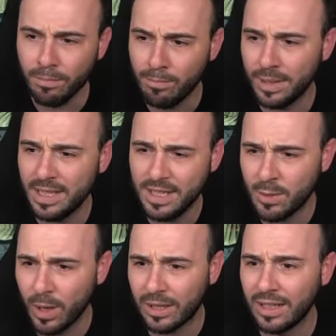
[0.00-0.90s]
But this
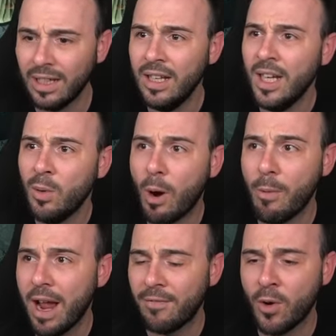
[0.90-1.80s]
is what, the, uh,
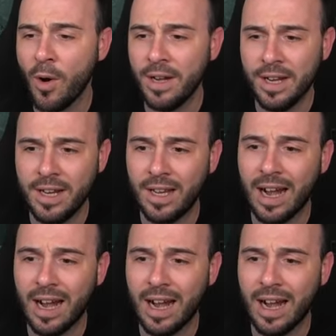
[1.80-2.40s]
what we have going in here.